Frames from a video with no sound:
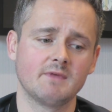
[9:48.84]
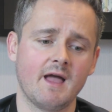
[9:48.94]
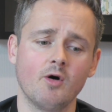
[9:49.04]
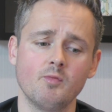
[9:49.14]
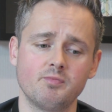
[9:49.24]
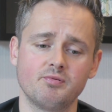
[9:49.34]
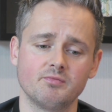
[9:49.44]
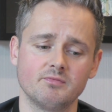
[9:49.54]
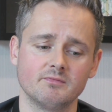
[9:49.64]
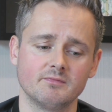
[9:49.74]
help
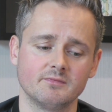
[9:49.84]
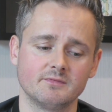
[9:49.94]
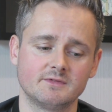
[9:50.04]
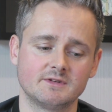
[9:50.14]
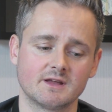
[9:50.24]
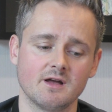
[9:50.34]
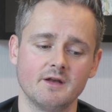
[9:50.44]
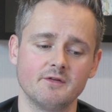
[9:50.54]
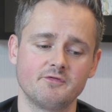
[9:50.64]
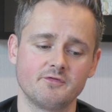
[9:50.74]
to
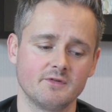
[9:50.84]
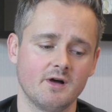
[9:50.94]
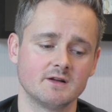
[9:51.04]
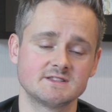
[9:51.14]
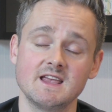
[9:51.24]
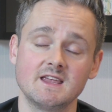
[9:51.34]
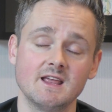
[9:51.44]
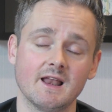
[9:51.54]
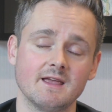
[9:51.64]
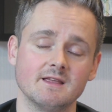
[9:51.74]
kind of
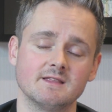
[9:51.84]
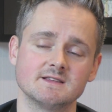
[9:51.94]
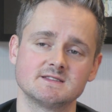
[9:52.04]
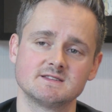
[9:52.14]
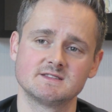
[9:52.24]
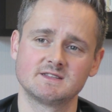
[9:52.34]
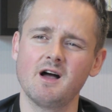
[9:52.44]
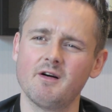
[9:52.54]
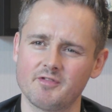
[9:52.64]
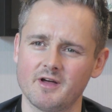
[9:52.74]
articulate this
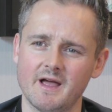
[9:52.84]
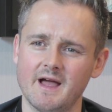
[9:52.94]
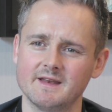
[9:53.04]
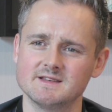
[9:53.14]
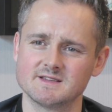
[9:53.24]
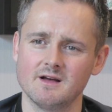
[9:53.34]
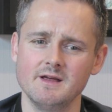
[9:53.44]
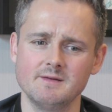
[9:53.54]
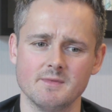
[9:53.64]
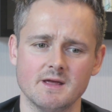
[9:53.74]
stuff that I had
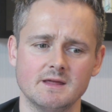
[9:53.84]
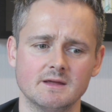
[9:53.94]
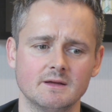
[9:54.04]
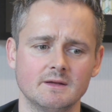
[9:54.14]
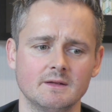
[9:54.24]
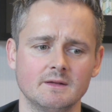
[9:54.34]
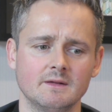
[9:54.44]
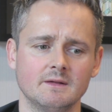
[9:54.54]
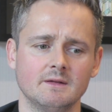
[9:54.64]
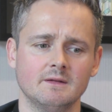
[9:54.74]
inside me?
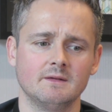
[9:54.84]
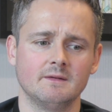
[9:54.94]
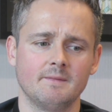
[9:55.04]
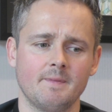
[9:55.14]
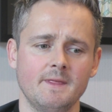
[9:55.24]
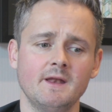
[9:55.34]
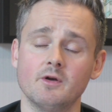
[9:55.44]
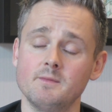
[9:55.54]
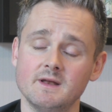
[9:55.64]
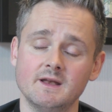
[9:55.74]
You know,
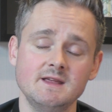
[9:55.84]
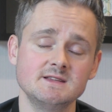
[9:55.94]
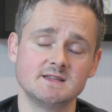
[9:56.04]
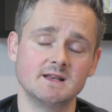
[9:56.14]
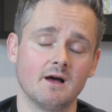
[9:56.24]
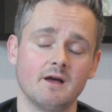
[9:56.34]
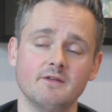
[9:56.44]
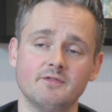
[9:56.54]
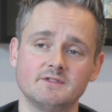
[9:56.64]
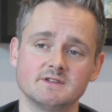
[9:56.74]
it would have been an easy
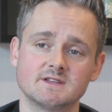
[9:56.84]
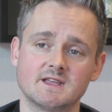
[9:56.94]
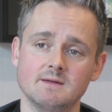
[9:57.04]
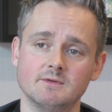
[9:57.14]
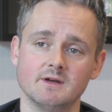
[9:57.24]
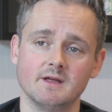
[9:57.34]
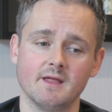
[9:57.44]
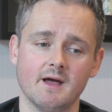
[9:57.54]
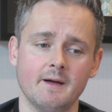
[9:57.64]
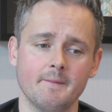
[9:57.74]
life just to keep doing
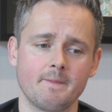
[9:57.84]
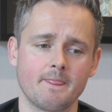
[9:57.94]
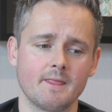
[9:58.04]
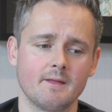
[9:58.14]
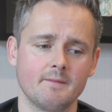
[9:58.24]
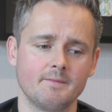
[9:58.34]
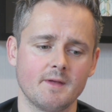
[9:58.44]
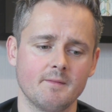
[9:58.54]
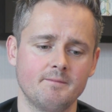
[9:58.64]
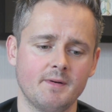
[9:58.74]
mm. that,
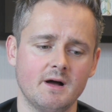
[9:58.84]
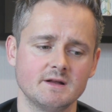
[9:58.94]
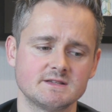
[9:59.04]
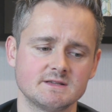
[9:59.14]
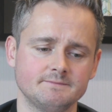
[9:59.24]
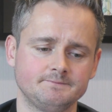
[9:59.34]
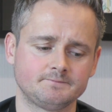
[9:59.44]
but